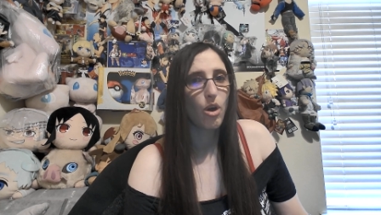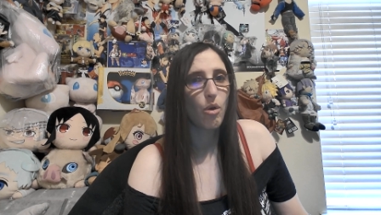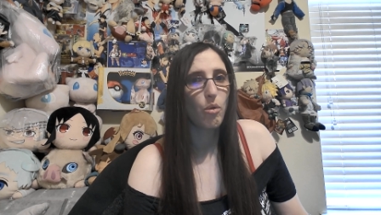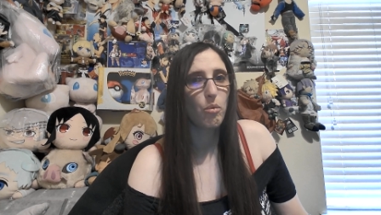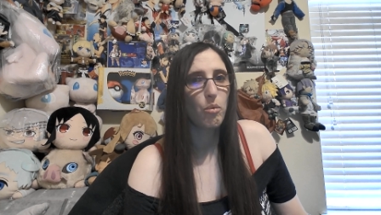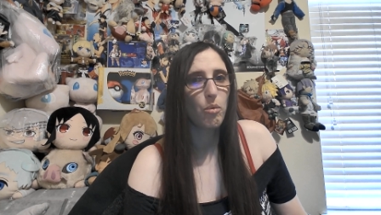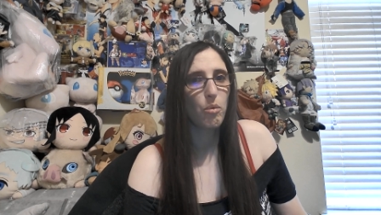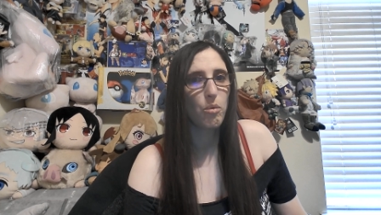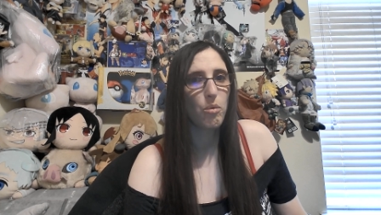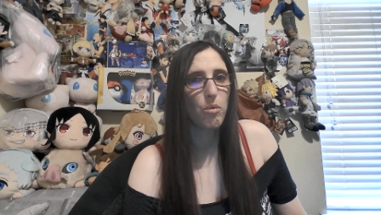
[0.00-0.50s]

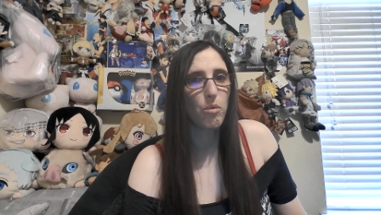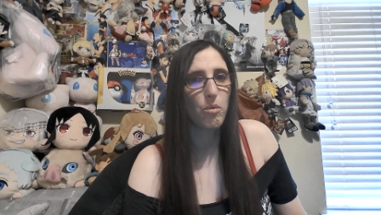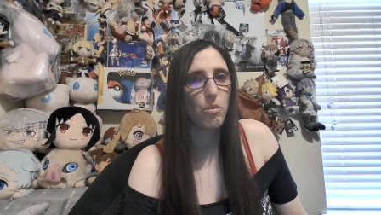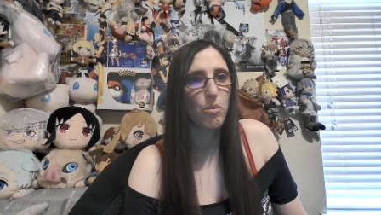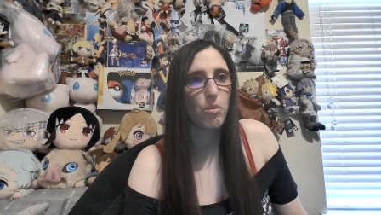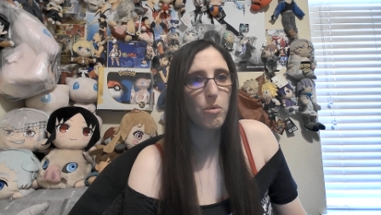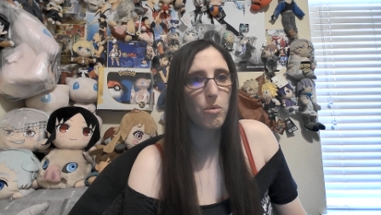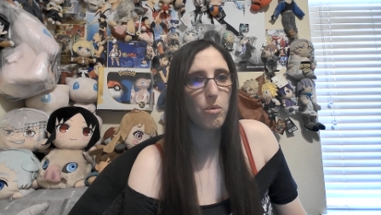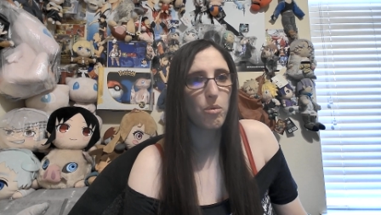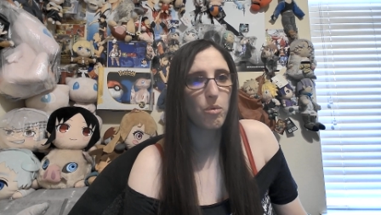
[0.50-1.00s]
Woo!
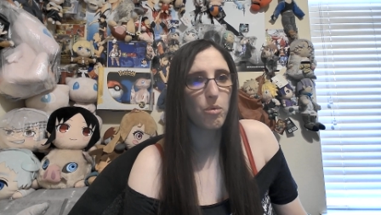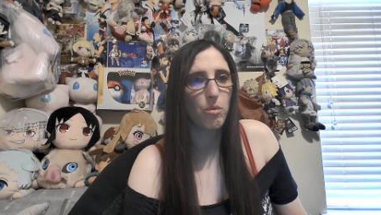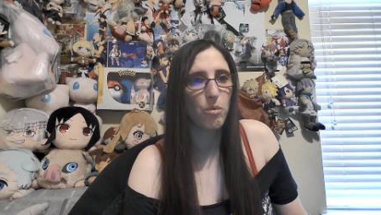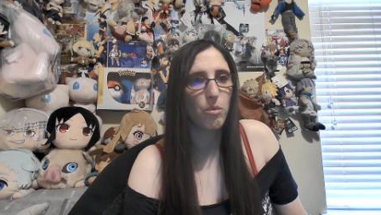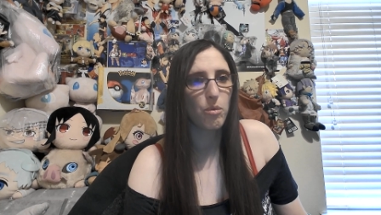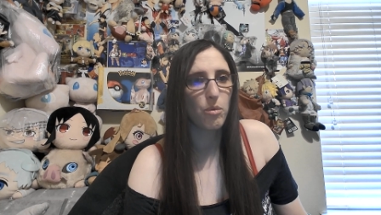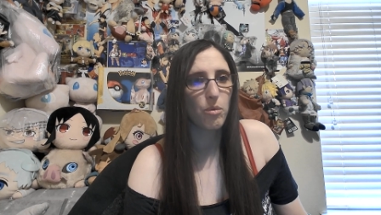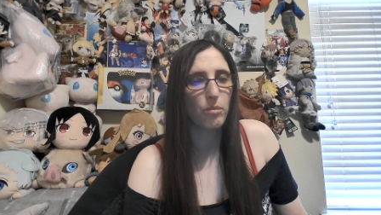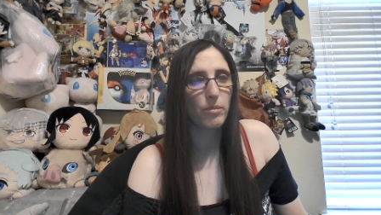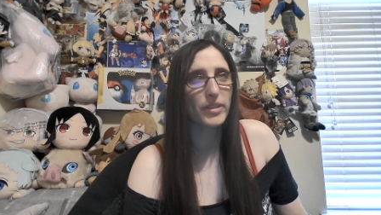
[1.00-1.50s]

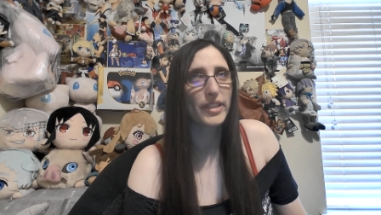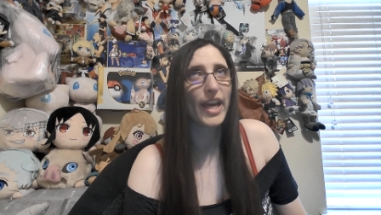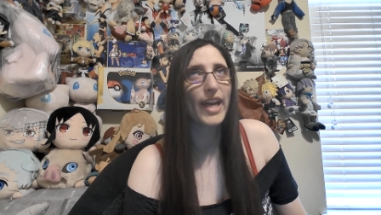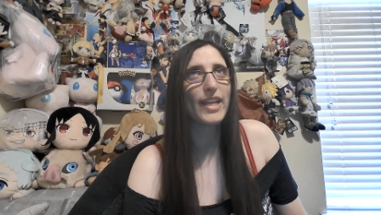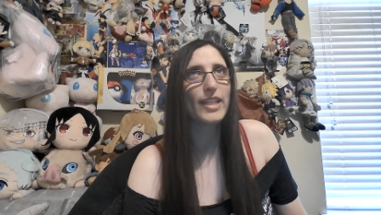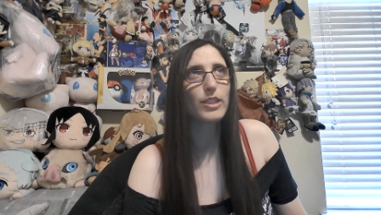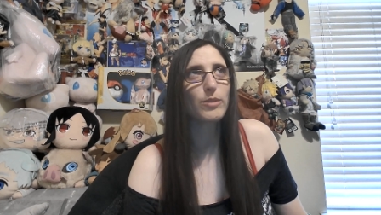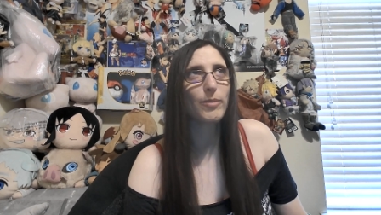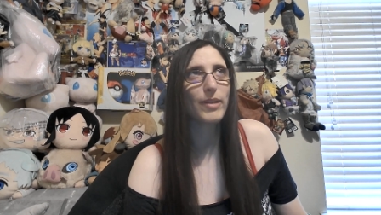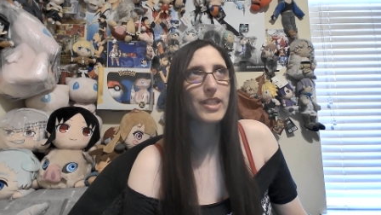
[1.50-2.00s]
Well,
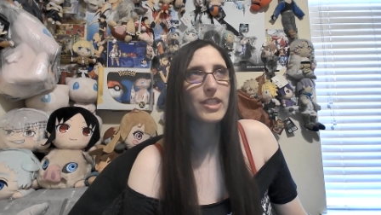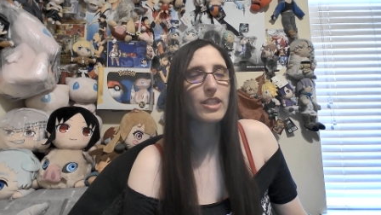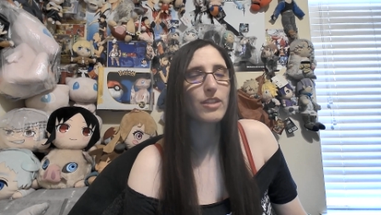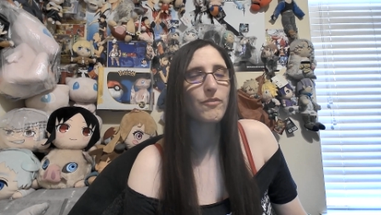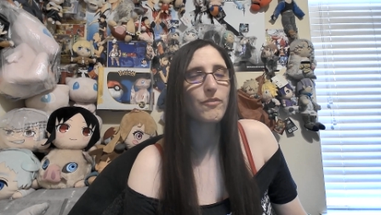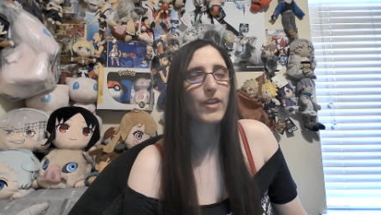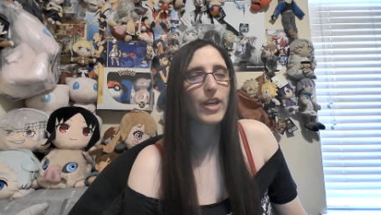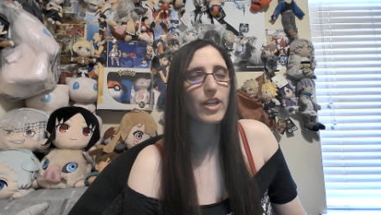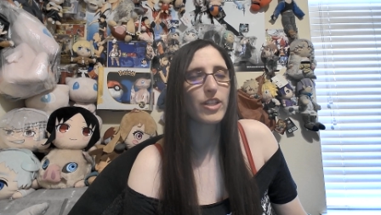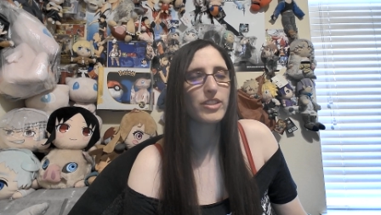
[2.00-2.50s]
that explains the
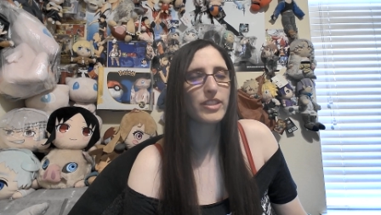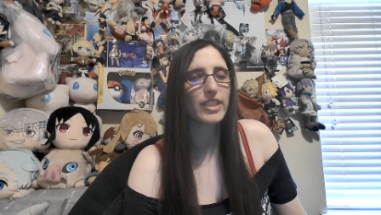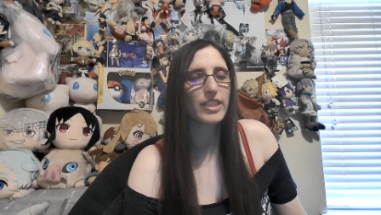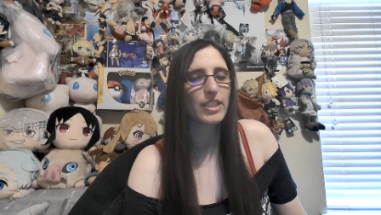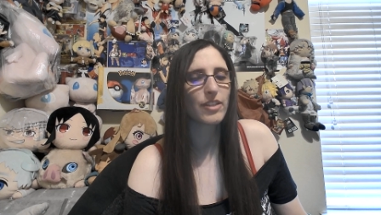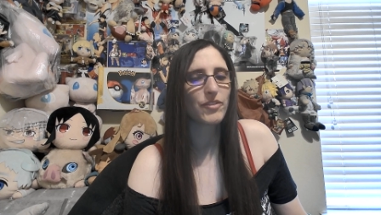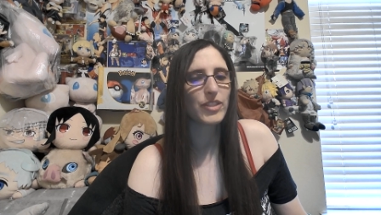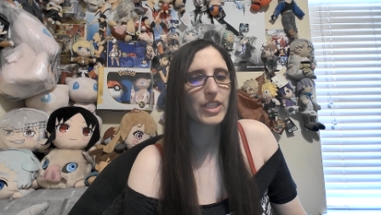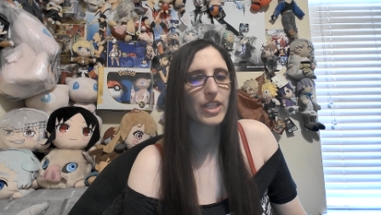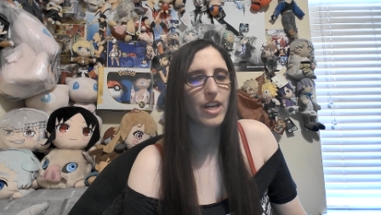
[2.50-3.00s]

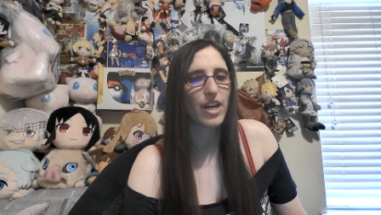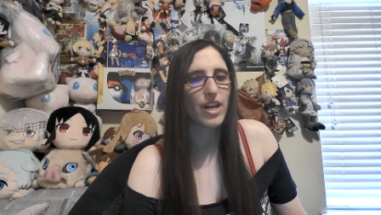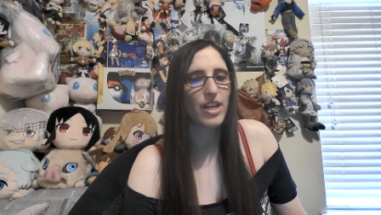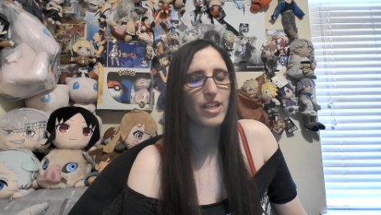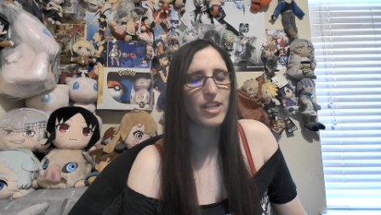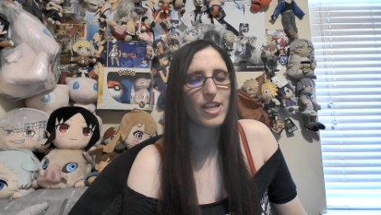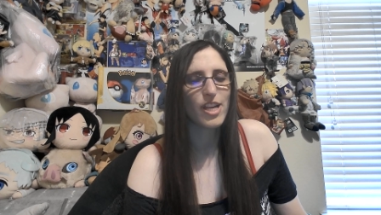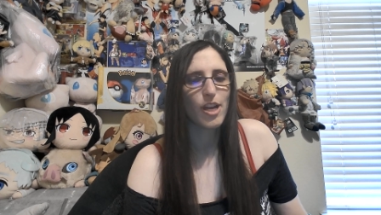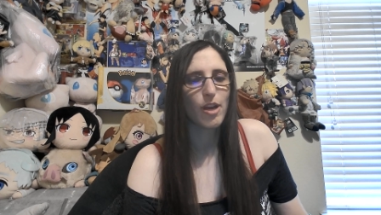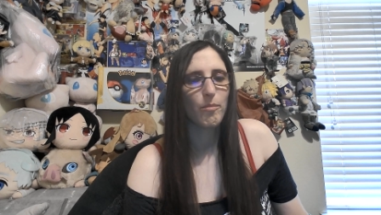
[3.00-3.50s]
feralness of it
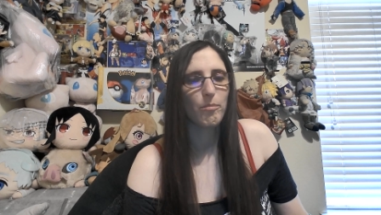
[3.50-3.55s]
all.